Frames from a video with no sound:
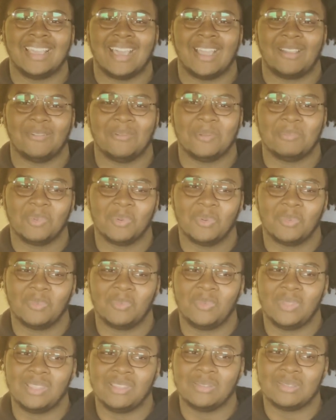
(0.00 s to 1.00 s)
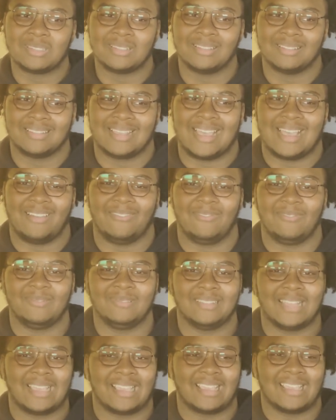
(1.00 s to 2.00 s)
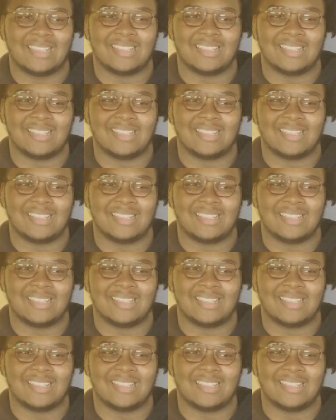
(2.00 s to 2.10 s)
I remember we used to laugh like